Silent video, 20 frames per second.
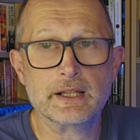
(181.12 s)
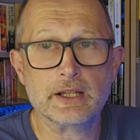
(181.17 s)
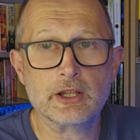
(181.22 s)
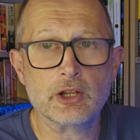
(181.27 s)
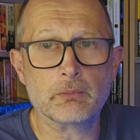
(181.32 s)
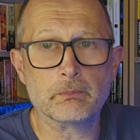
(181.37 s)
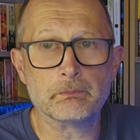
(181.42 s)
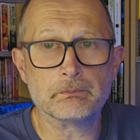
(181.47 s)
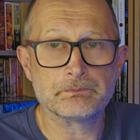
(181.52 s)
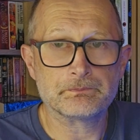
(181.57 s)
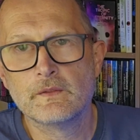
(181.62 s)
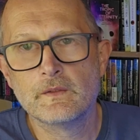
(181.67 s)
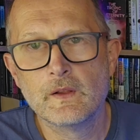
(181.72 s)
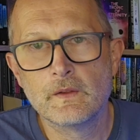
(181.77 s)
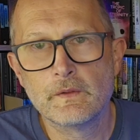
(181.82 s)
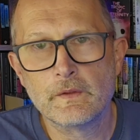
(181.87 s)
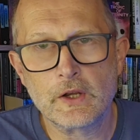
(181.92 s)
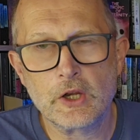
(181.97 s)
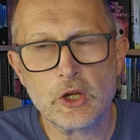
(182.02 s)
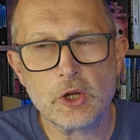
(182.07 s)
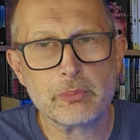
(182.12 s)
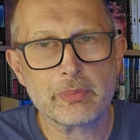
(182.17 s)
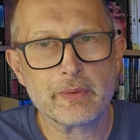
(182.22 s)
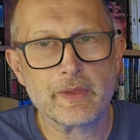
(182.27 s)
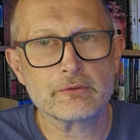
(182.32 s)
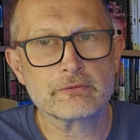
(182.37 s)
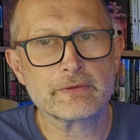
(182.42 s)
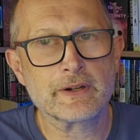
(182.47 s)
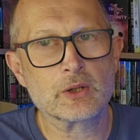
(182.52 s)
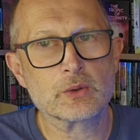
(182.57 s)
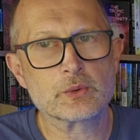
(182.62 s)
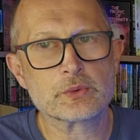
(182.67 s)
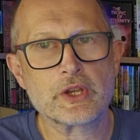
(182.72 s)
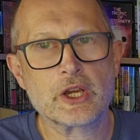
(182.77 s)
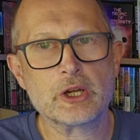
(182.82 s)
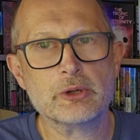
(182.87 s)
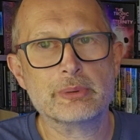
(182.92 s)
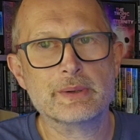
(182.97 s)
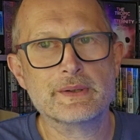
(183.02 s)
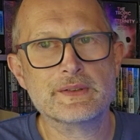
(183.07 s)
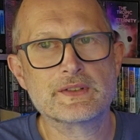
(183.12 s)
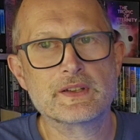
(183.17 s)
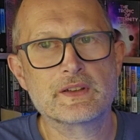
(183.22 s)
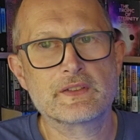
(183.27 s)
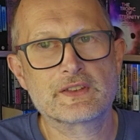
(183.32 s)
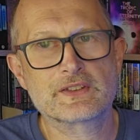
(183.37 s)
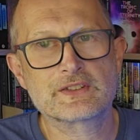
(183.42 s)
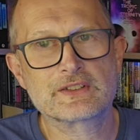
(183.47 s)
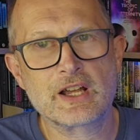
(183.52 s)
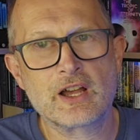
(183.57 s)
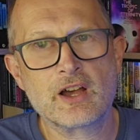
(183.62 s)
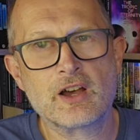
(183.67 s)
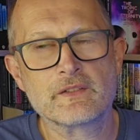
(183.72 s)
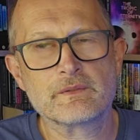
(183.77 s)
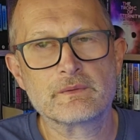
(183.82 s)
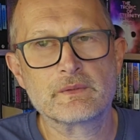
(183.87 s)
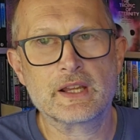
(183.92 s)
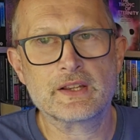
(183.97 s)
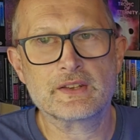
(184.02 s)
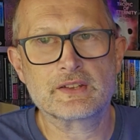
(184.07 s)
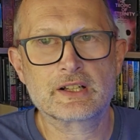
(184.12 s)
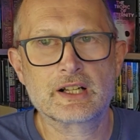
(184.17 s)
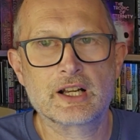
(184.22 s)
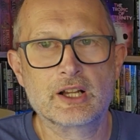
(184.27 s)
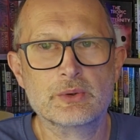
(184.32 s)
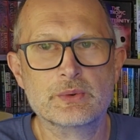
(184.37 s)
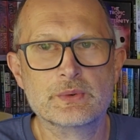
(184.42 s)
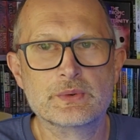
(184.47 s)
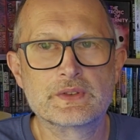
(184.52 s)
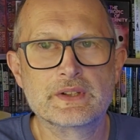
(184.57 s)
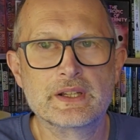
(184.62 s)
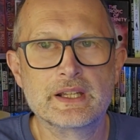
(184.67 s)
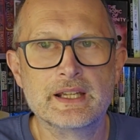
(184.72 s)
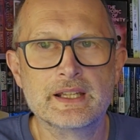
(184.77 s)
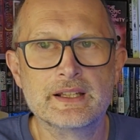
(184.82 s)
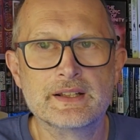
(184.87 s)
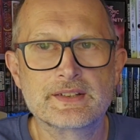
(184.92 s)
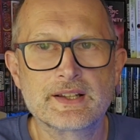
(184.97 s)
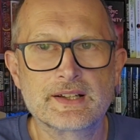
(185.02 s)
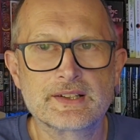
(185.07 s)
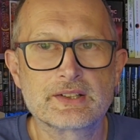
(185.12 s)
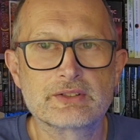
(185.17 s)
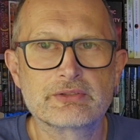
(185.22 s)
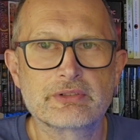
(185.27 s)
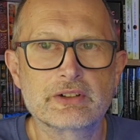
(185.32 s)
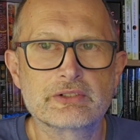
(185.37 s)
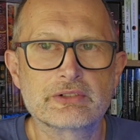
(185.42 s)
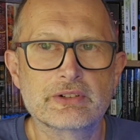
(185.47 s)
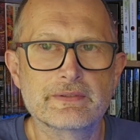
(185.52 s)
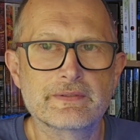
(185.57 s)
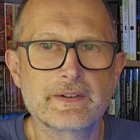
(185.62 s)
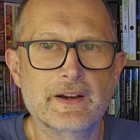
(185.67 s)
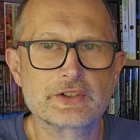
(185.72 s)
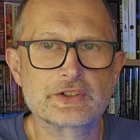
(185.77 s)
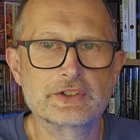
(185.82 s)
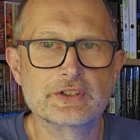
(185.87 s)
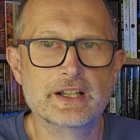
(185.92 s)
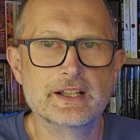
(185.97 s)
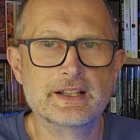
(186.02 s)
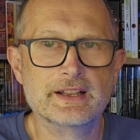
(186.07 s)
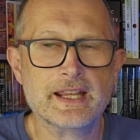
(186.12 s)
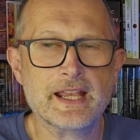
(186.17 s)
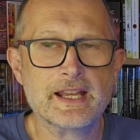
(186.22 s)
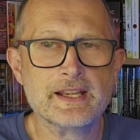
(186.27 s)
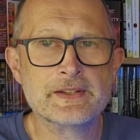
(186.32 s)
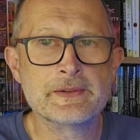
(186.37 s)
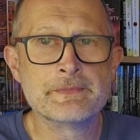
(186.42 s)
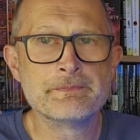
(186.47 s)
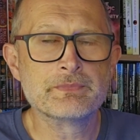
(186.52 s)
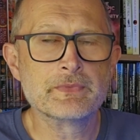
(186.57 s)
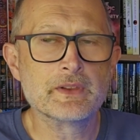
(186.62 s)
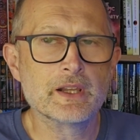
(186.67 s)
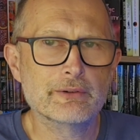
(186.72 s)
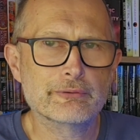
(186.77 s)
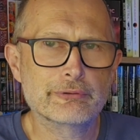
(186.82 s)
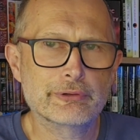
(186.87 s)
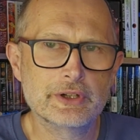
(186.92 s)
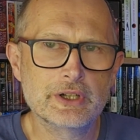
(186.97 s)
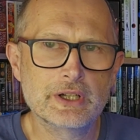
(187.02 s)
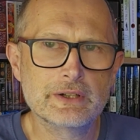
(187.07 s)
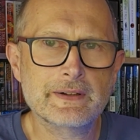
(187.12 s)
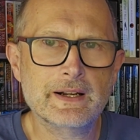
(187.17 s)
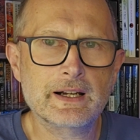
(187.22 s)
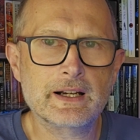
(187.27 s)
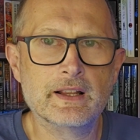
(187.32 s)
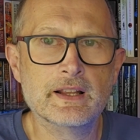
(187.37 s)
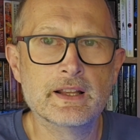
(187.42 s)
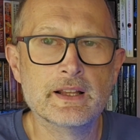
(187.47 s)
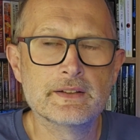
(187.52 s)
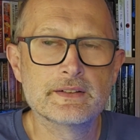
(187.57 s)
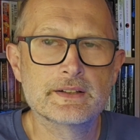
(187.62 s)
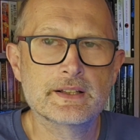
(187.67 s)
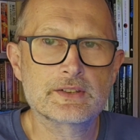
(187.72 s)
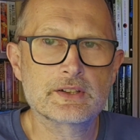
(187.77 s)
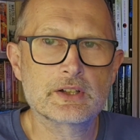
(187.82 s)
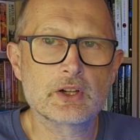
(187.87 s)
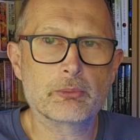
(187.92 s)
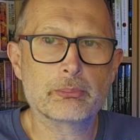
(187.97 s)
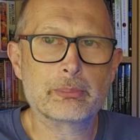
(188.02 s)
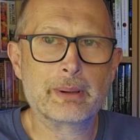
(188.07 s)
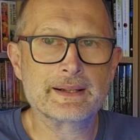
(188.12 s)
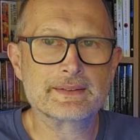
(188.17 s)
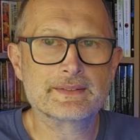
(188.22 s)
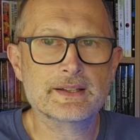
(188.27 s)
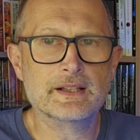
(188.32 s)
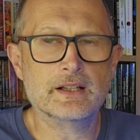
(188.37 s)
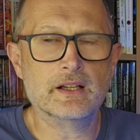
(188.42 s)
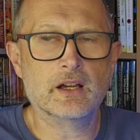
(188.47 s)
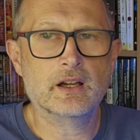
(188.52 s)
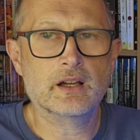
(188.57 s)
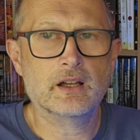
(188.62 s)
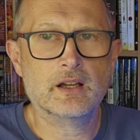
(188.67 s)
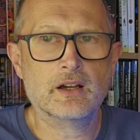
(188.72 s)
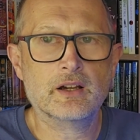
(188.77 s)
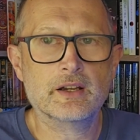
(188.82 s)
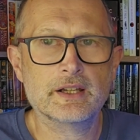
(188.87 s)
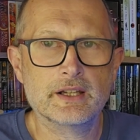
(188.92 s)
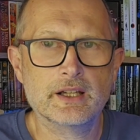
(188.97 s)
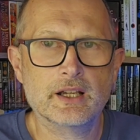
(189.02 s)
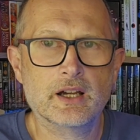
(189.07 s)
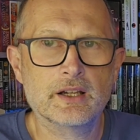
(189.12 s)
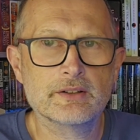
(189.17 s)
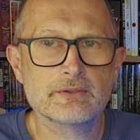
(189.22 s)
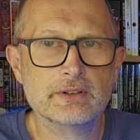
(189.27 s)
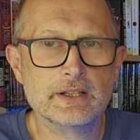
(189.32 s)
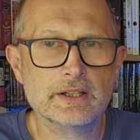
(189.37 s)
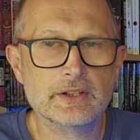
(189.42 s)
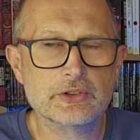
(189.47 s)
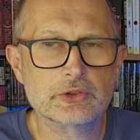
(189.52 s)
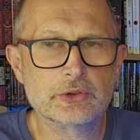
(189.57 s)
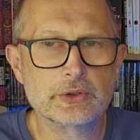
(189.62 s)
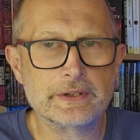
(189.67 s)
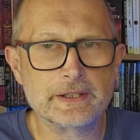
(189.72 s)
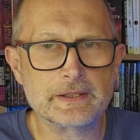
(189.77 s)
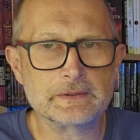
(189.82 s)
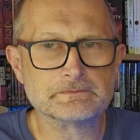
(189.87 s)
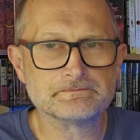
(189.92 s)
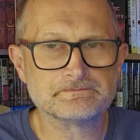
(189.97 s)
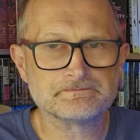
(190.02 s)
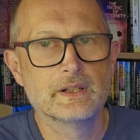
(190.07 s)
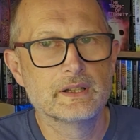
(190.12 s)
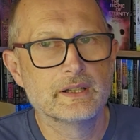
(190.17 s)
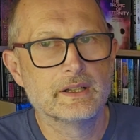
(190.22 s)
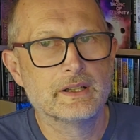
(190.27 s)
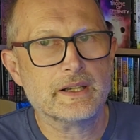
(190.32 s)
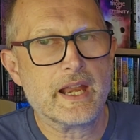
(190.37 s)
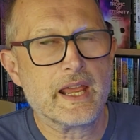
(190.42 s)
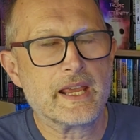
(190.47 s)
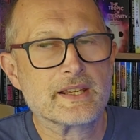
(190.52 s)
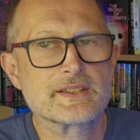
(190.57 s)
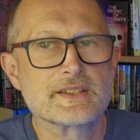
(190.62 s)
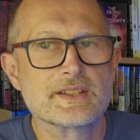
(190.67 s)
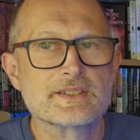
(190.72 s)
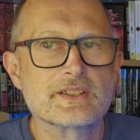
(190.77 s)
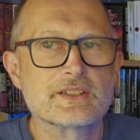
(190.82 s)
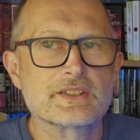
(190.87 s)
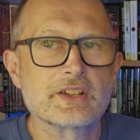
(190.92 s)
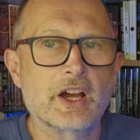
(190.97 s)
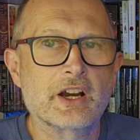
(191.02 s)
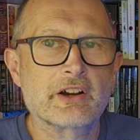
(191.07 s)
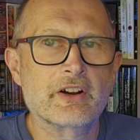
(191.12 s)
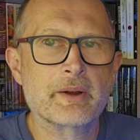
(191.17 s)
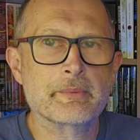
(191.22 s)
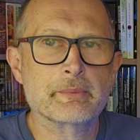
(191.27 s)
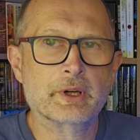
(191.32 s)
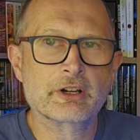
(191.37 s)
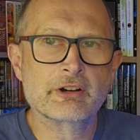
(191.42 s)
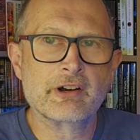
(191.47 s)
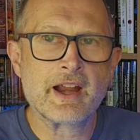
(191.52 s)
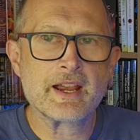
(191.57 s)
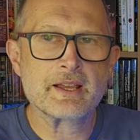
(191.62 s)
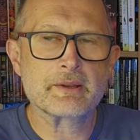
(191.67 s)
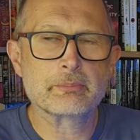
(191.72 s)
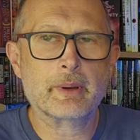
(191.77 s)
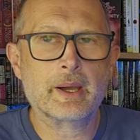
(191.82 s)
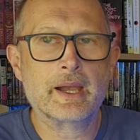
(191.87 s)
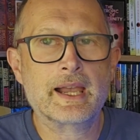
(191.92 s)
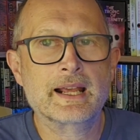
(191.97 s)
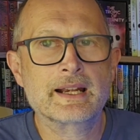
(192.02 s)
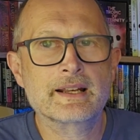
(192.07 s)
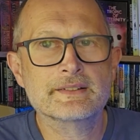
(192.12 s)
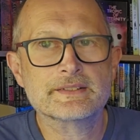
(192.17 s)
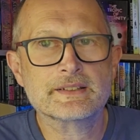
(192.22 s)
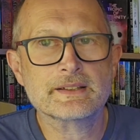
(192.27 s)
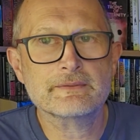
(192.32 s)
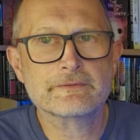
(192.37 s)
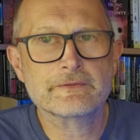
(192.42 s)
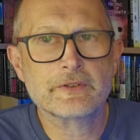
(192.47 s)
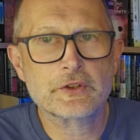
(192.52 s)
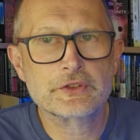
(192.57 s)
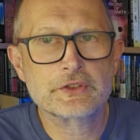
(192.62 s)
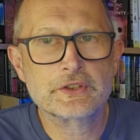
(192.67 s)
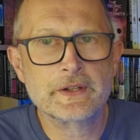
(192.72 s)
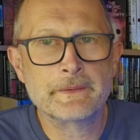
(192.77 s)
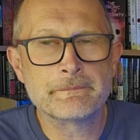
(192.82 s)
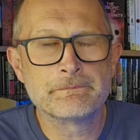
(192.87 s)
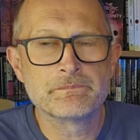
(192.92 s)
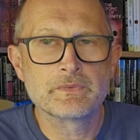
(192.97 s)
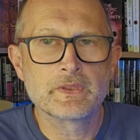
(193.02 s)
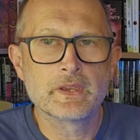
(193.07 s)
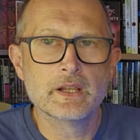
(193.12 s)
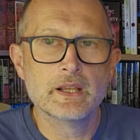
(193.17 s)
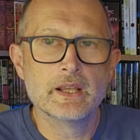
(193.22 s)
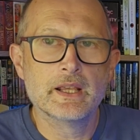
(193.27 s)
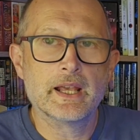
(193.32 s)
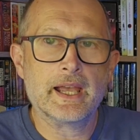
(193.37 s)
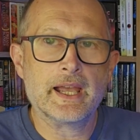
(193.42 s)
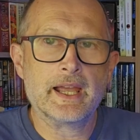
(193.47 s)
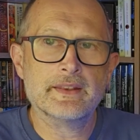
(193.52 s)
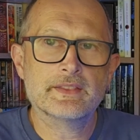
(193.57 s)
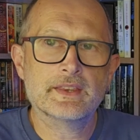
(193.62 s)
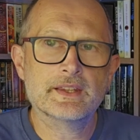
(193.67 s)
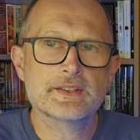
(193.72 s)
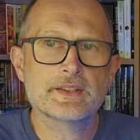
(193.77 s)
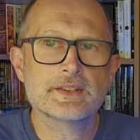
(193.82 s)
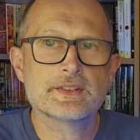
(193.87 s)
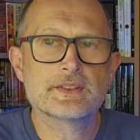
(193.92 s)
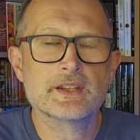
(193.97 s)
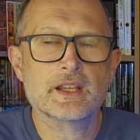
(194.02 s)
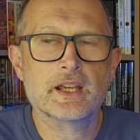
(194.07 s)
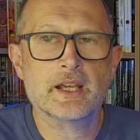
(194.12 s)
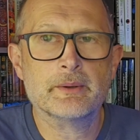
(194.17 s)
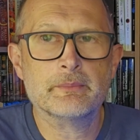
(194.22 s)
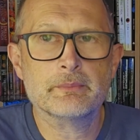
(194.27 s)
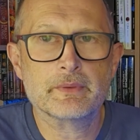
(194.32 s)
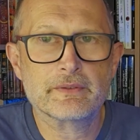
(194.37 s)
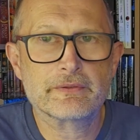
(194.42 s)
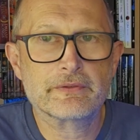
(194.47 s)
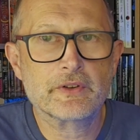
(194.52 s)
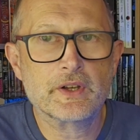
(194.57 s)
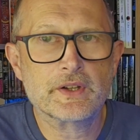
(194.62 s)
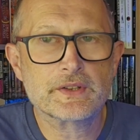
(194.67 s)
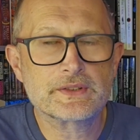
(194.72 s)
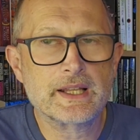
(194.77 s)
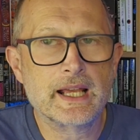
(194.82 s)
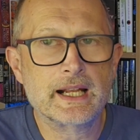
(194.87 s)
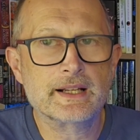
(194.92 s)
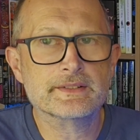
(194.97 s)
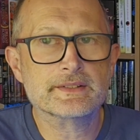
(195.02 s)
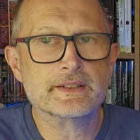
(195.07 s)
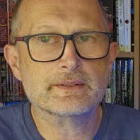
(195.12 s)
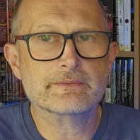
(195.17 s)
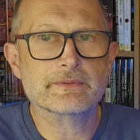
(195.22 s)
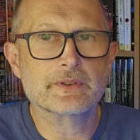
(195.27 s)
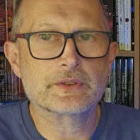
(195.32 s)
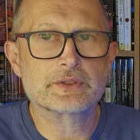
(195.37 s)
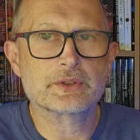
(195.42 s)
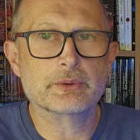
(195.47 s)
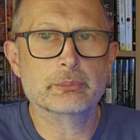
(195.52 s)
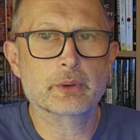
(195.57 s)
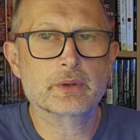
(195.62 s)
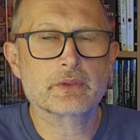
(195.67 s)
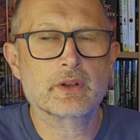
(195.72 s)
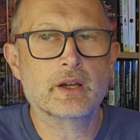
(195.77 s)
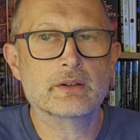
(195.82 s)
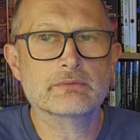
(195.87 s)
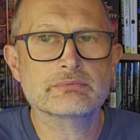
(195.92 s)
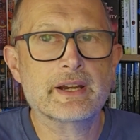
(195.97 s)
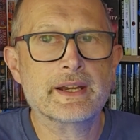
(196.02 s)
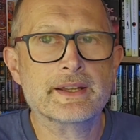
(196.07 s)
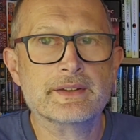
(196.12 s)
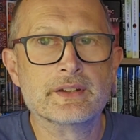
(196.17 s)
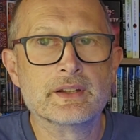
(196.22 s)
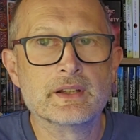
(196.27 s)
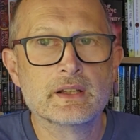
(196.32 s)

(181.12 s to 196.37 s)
gone. The loop that Reynolds opens at the start is closed in satisfactory fashion at the end, and for a novella, there's a lot packed in. I really enjoyed it. Next is the Tar-Aiym Krang by Alan Dean Foster, and this is the first Alan Dean Foster book that I've read